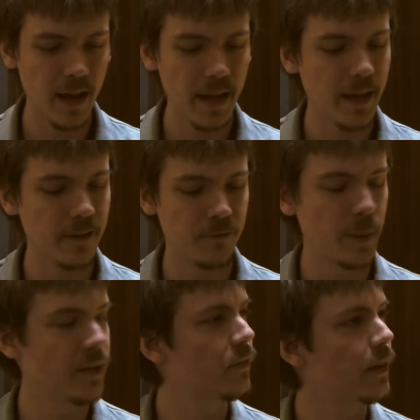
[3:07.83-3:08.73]
I have
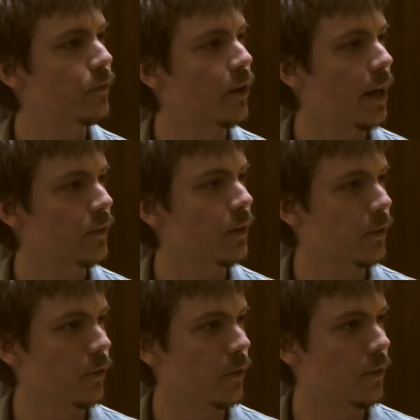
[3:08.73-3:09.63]
base level
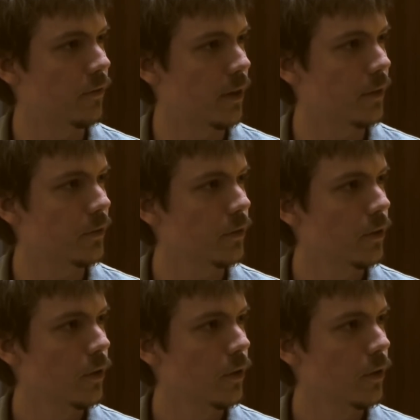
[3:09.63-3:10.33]
access on the device,